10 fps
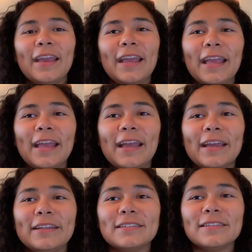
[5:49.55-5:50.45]

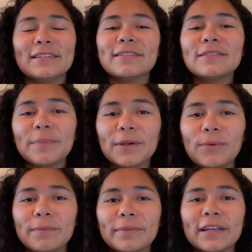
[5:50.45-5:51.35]
And this is a big
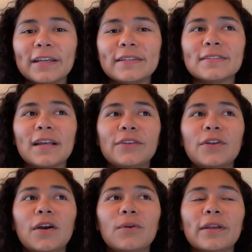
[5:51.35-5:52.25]
one, because I
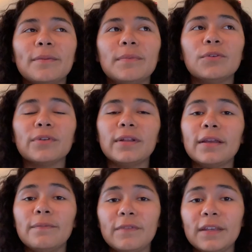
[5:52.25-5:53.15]
know it can be really
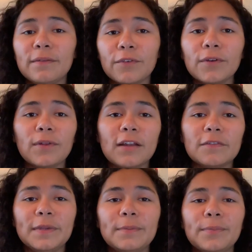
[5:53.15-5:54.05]
convenient for a lot
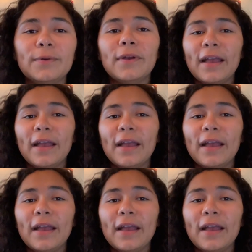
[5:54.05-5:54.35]
of people.